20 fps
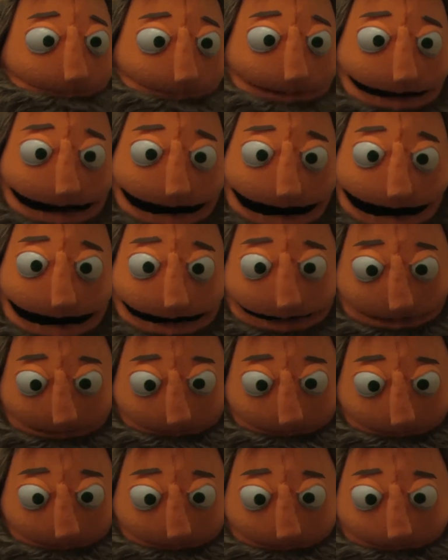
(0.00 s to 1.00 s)

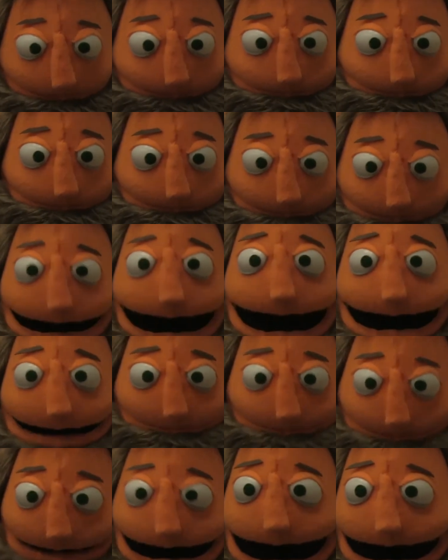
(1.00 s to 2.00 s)
Um... Oh,
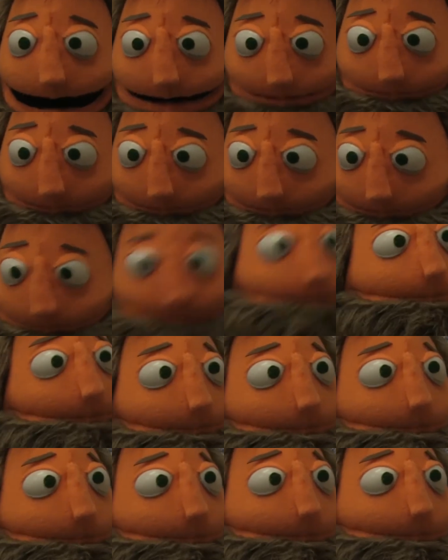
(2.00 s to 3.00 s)
boy. No,
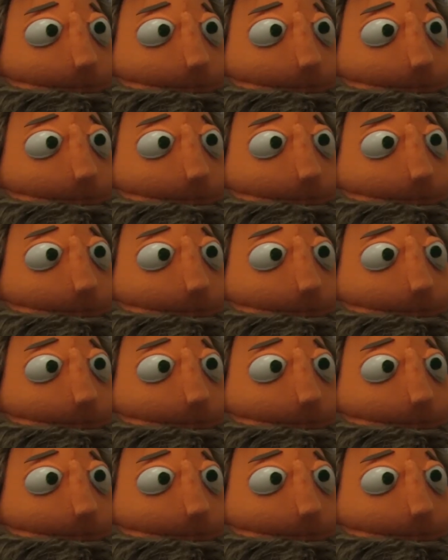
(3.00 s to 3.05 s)
no, no,